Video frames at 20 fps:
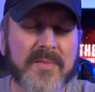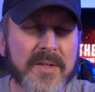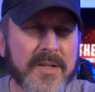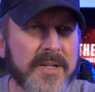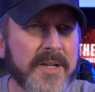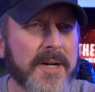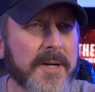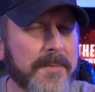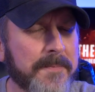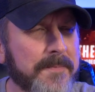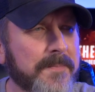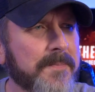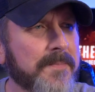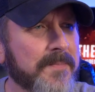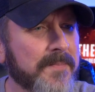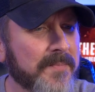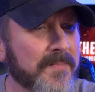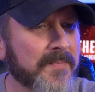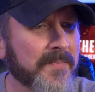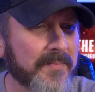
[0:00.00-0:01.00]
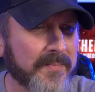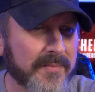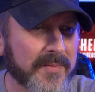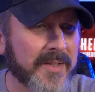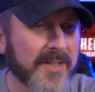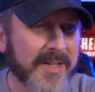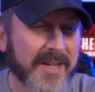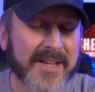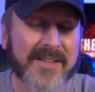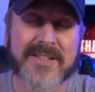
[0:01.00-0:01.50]
Yeah,
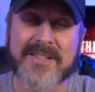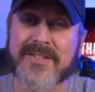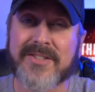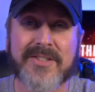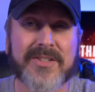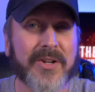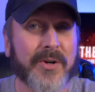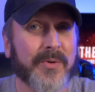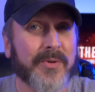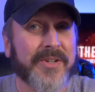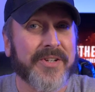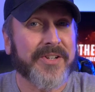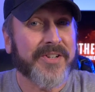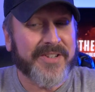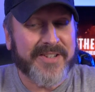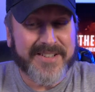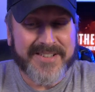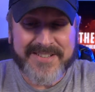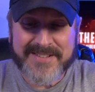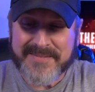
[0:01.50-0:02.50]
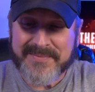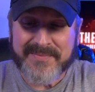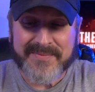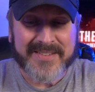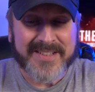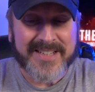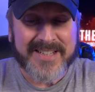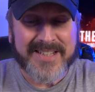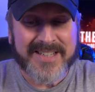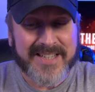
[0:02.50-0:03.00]
it's so good.
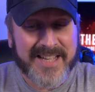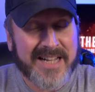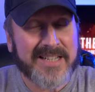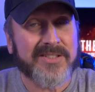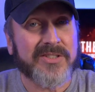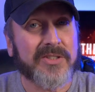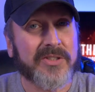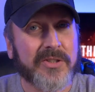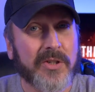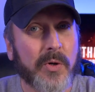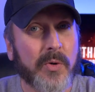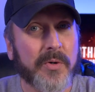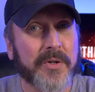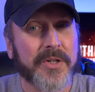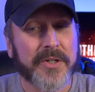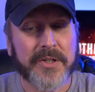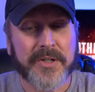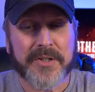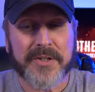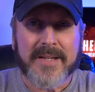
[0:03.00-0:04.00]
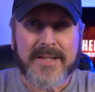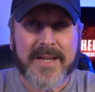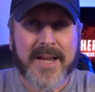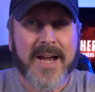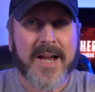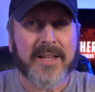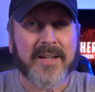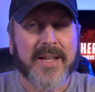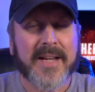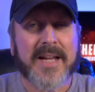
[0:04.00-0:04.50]
That's so good.
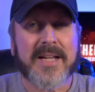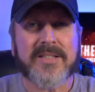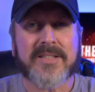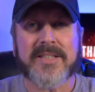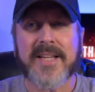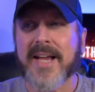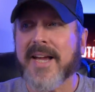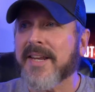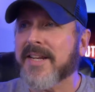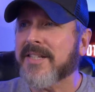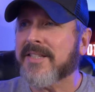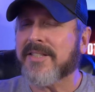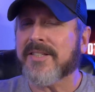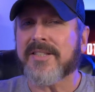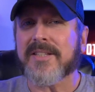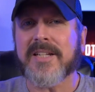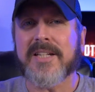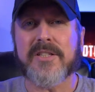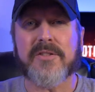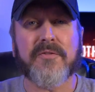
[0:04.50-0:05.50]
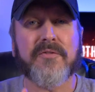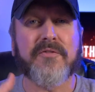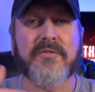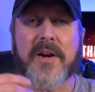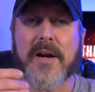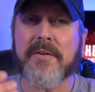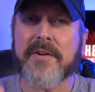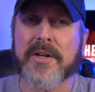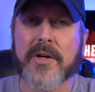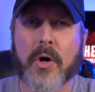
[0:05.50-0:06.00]
Yeah, like I said, it's
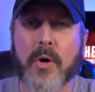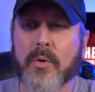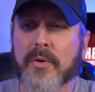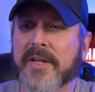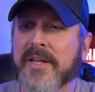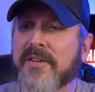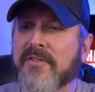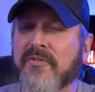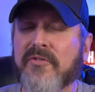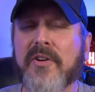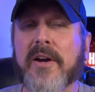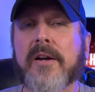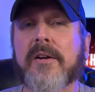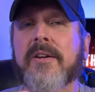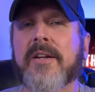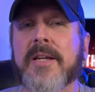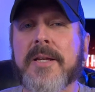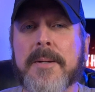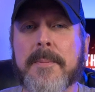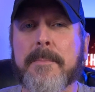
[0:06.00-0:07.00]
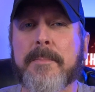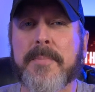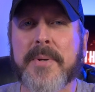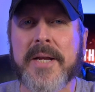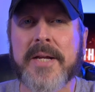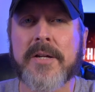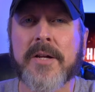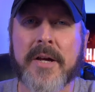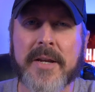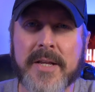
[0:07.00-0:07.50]
very oaky, very
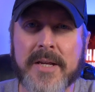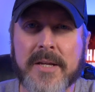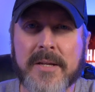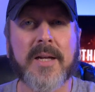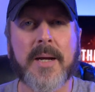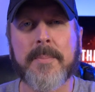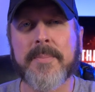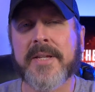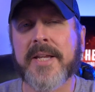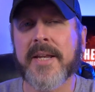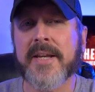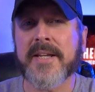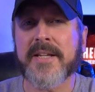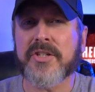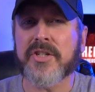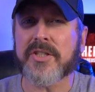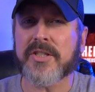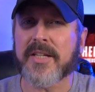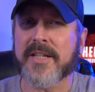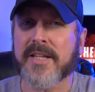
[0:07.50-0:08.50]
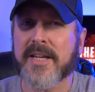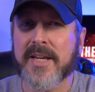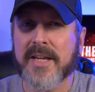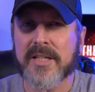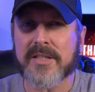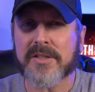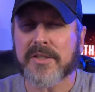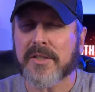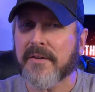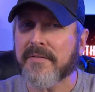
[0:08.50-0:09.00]
peanutty. I'm getting just a
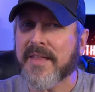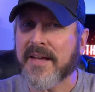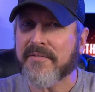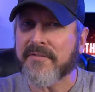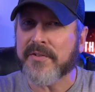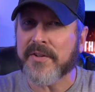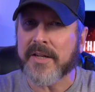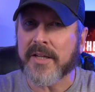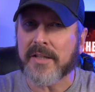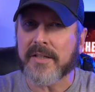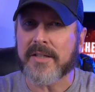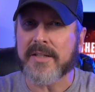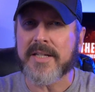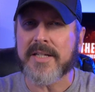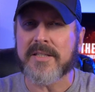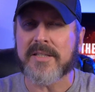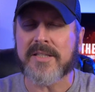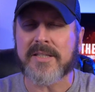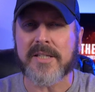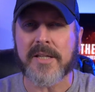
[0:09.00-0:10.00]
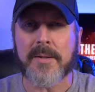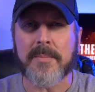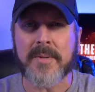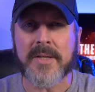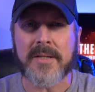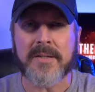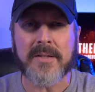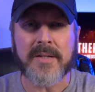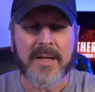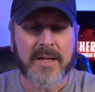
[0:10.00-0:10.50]
kiss of that vanilla and
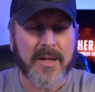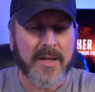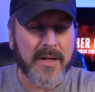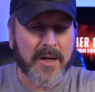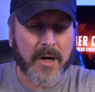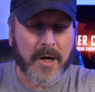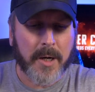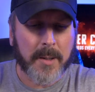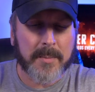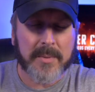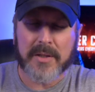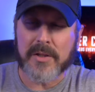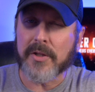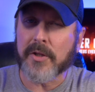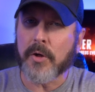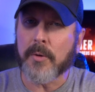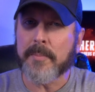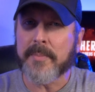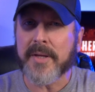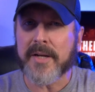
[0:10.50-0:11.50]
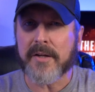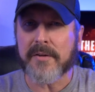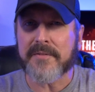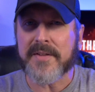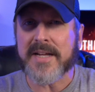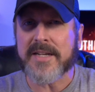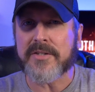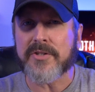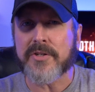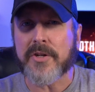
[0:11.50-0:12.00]
cinnamon, a little bit of
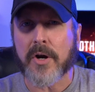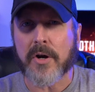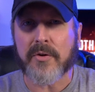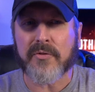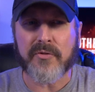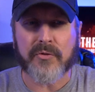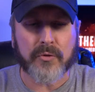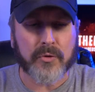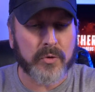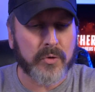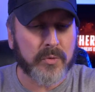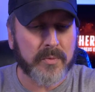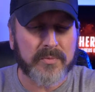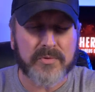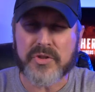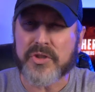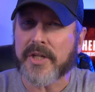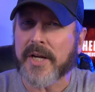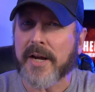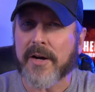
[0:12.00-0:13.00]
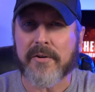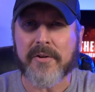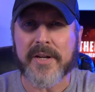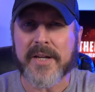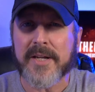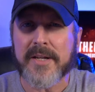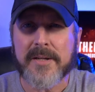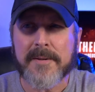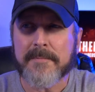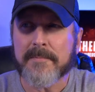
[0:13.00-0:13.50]
that dark fruit
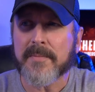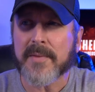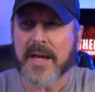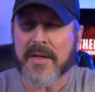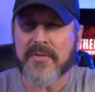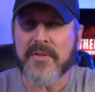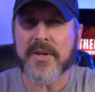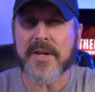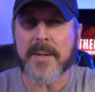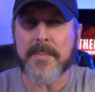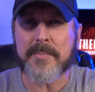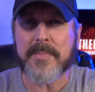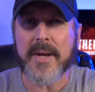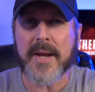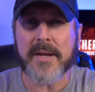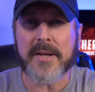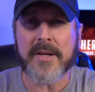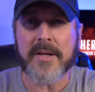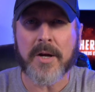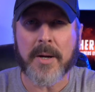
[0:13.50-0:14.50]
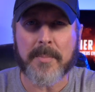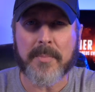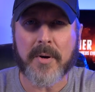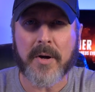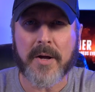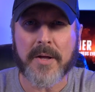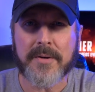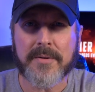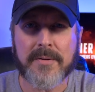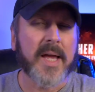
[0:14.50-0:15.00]
cherry I think I'm picking up
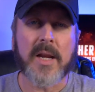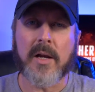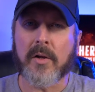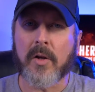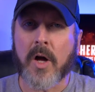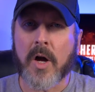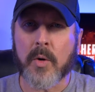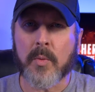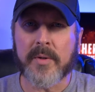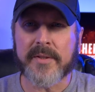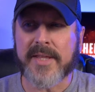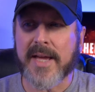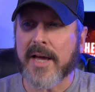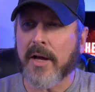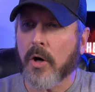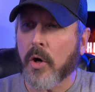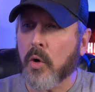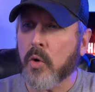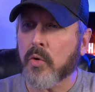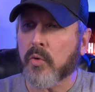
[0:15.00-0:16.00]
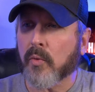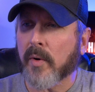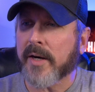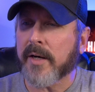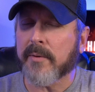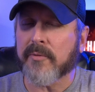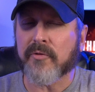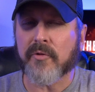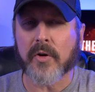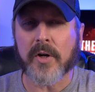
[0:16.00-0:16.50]
on. And along with that oak right
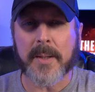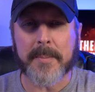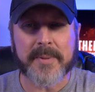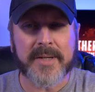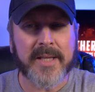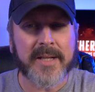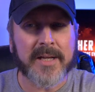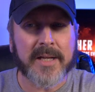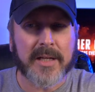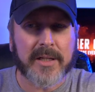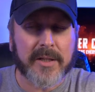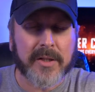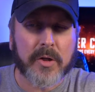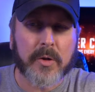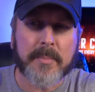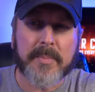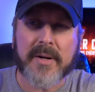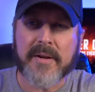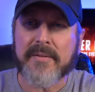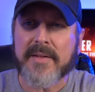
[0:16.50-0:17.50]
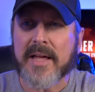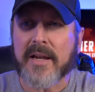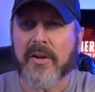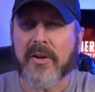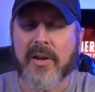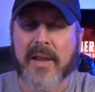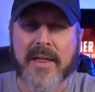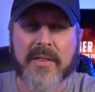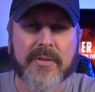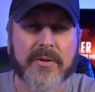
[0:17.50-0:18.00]
up front, I'm getting a little bit of that
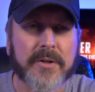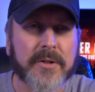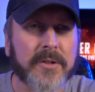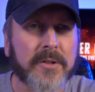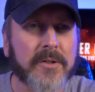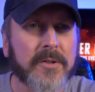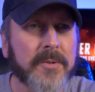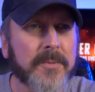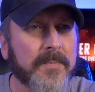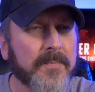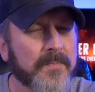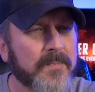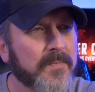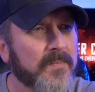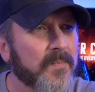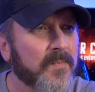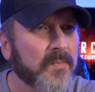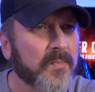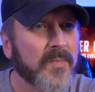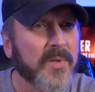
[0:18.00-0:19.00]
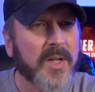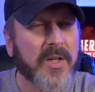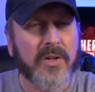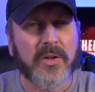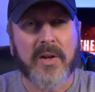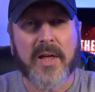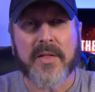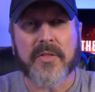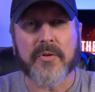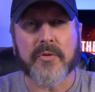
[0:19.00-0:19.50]

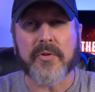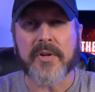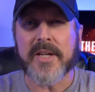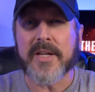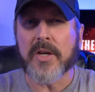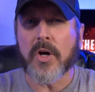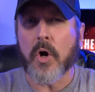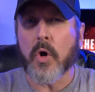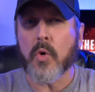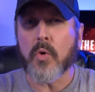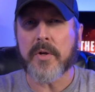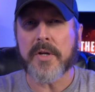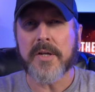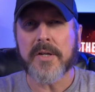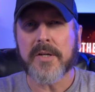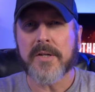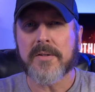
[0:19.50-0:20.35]
leathery oak